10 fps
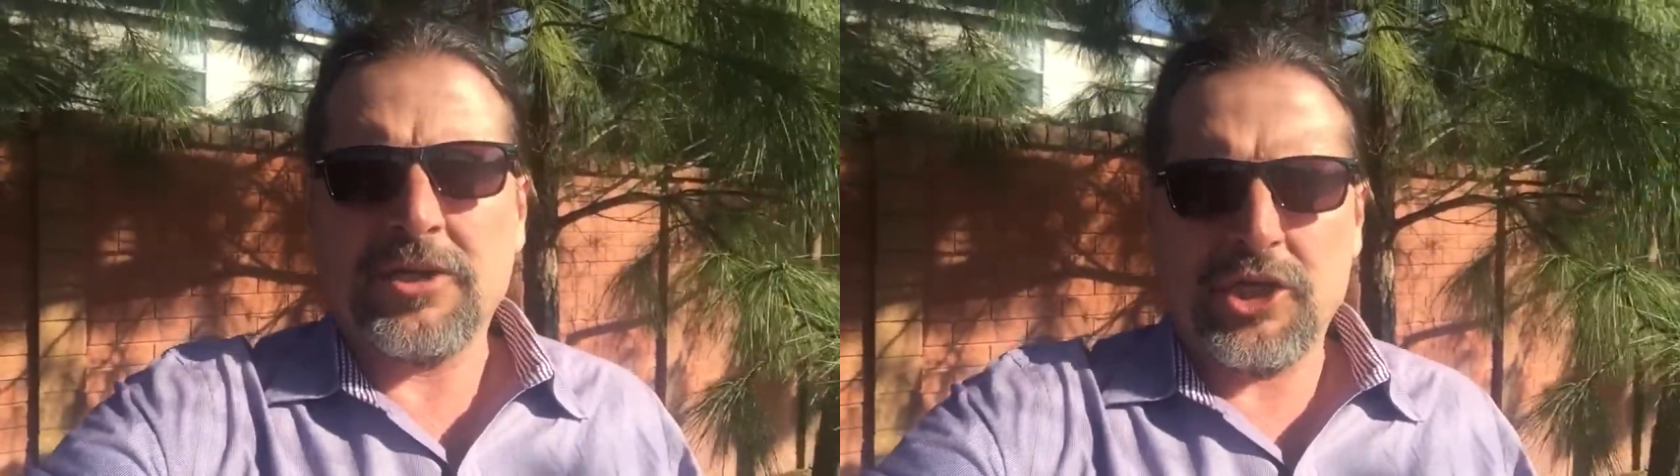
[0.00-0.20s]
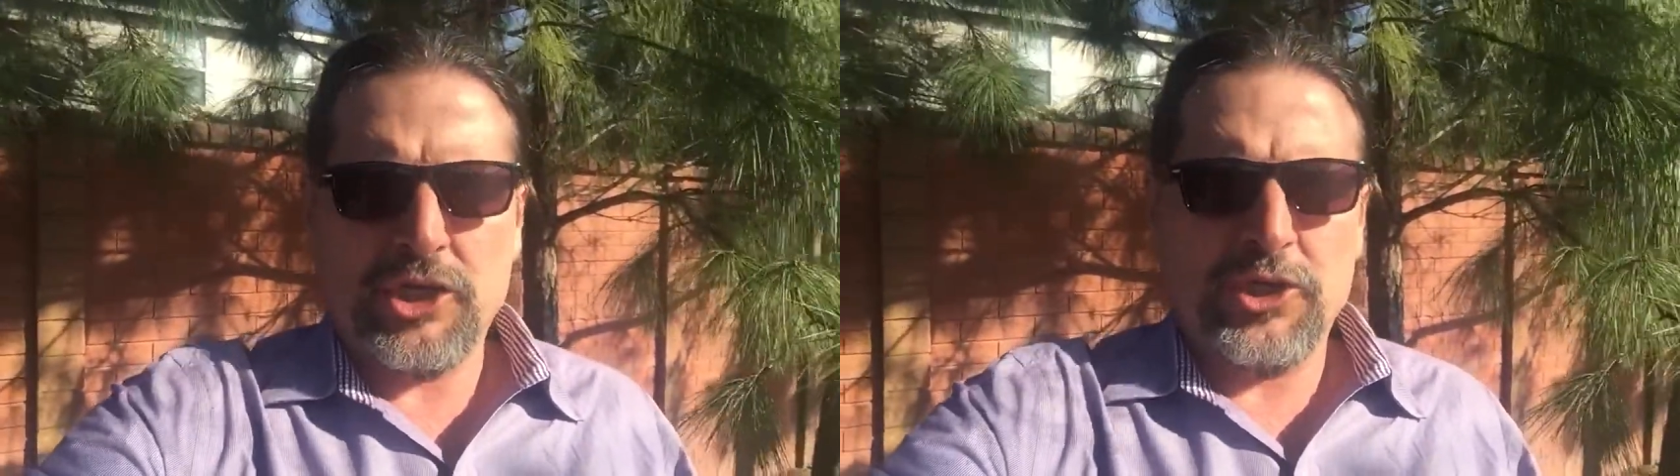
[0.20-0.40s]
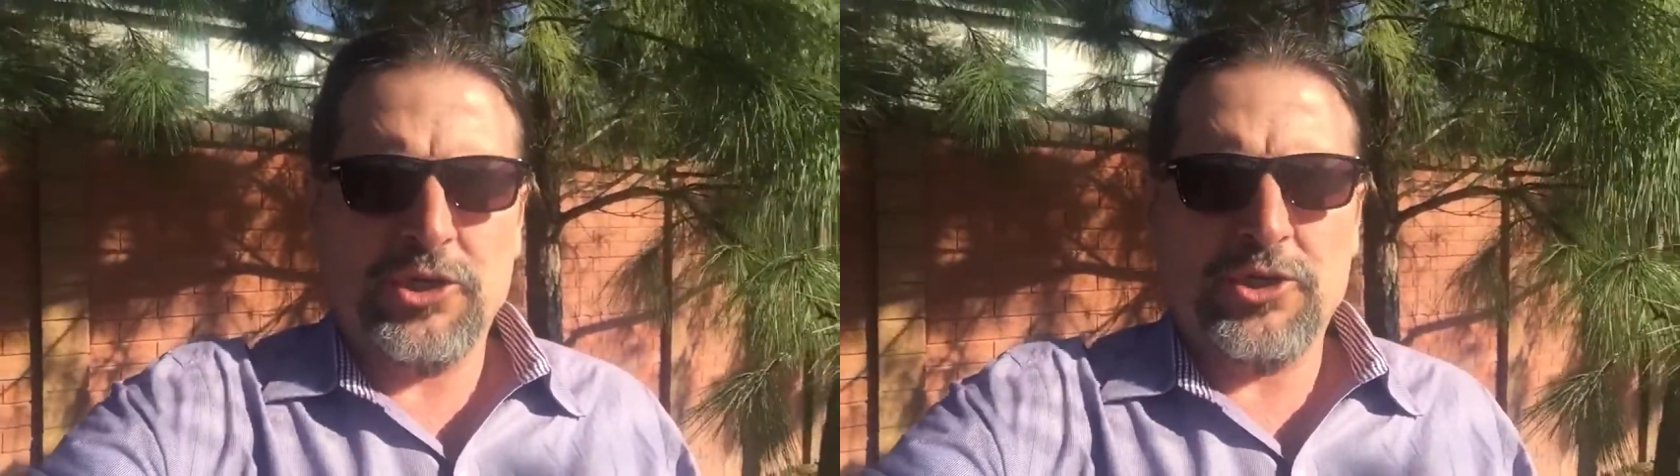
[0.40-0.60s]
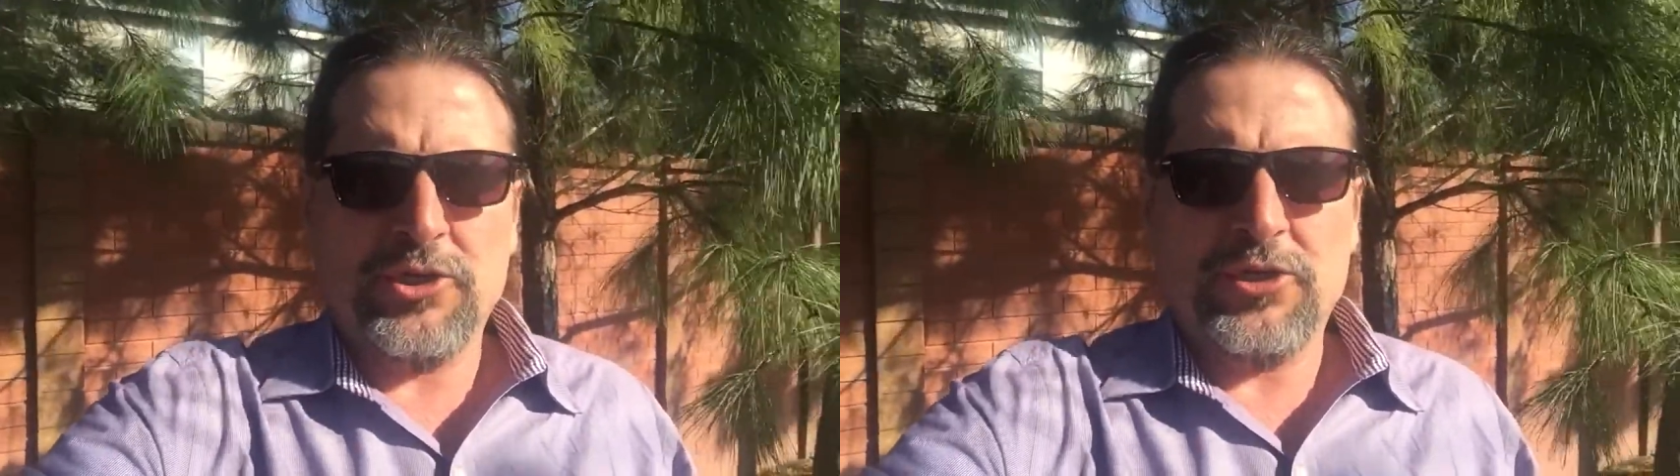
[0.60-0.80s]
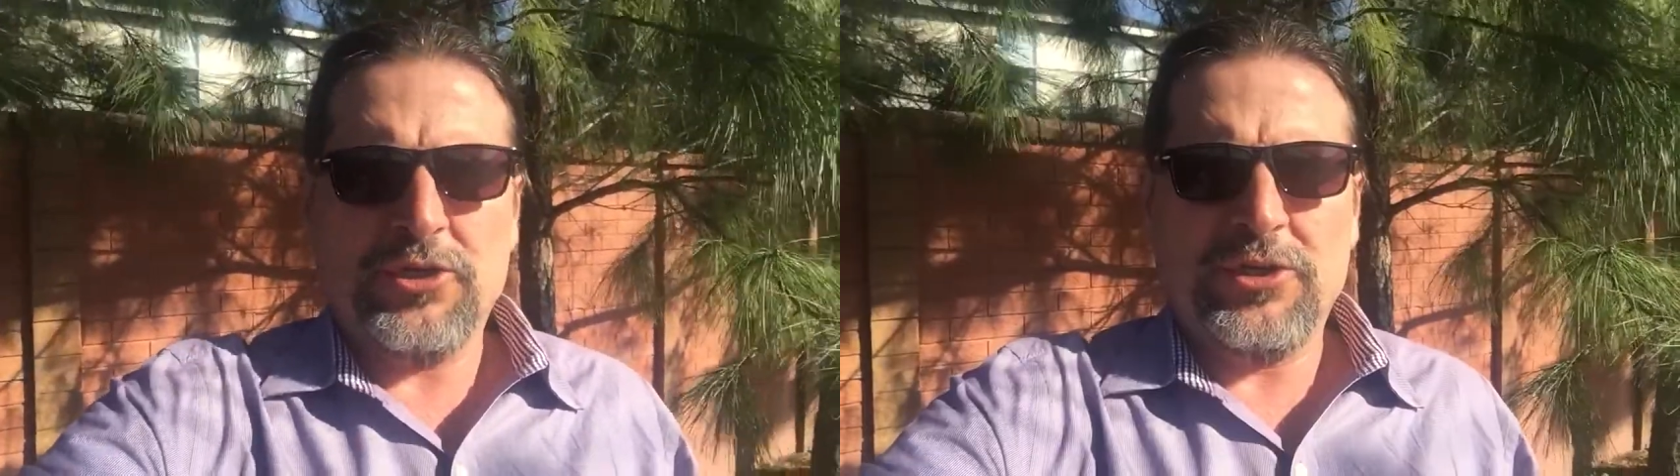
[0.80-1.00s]

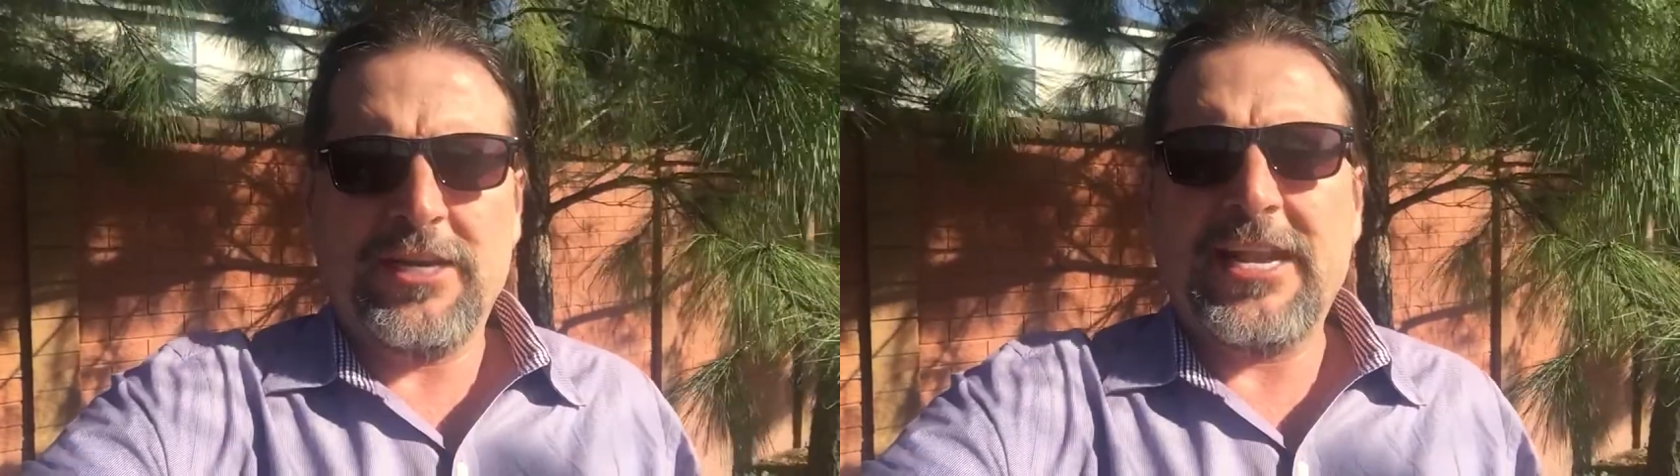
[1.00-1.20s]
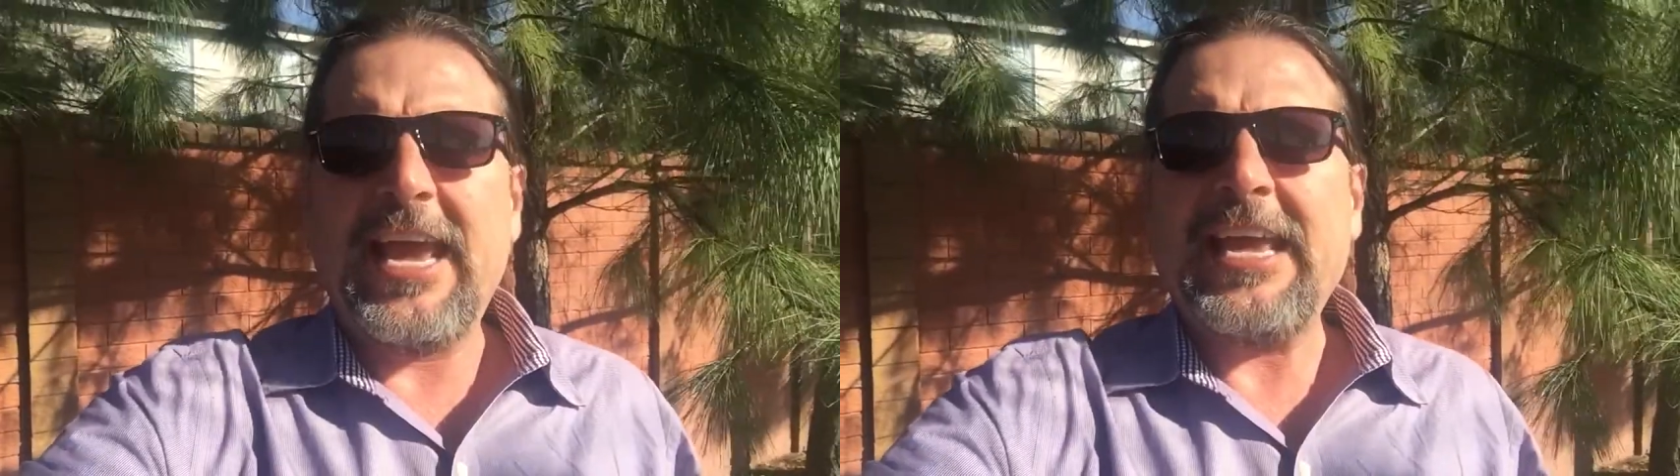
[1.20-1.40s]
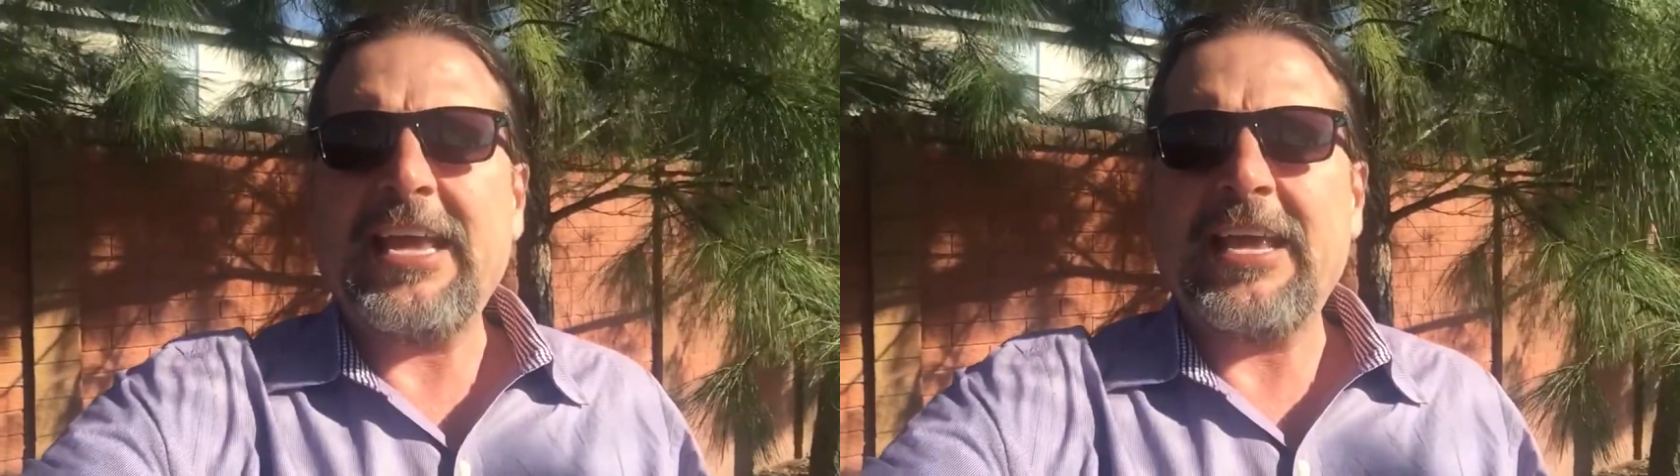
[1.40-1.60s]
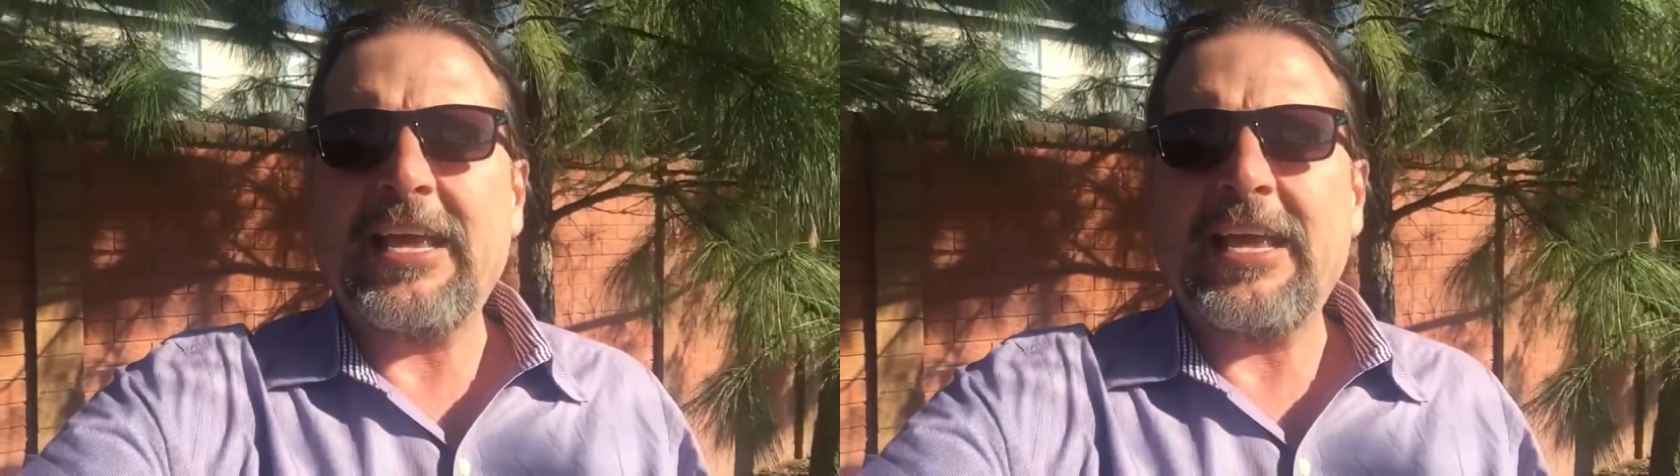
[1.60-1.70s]
Good day.